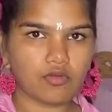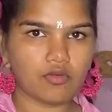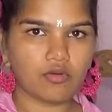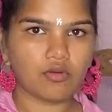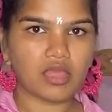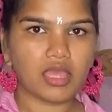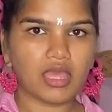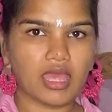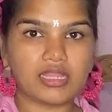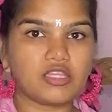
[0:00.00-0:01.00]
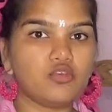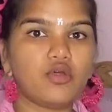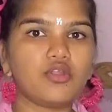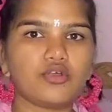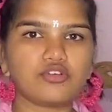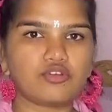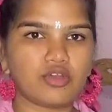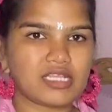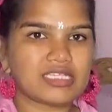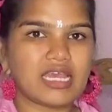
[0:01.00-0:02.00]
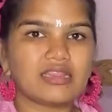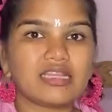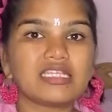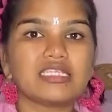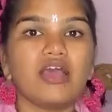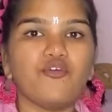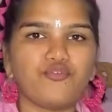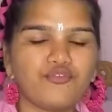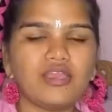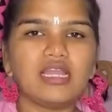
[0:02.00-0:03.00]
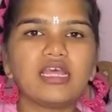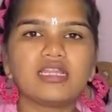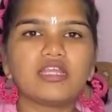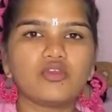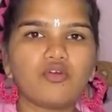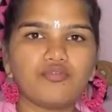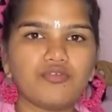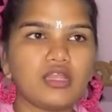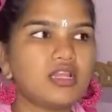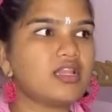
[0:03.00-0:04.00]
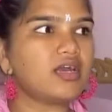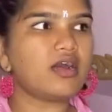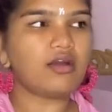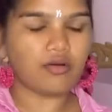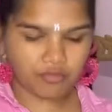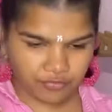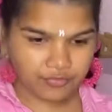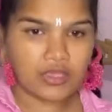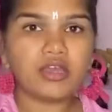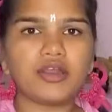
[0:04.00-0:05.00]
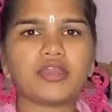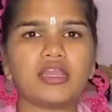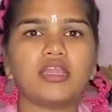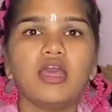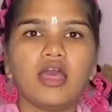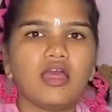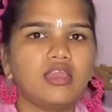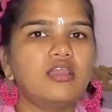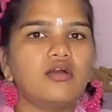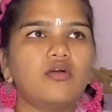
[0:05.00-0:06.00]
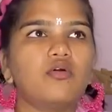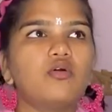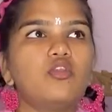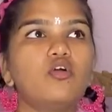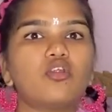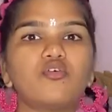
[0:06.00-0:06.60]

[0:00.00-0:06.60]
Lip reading: Okay, and you are not crazy, and this feeling that you feel fear and lot